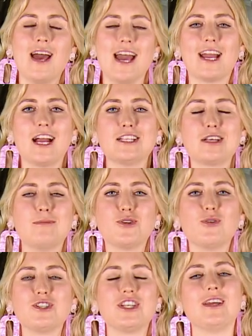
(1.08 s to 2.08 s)
Hey guys, I'm
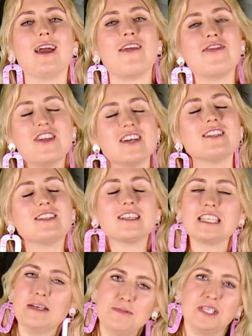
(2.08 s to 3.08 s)
Georgie and this is
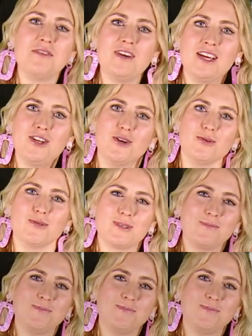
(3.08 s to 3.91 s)
MTV News.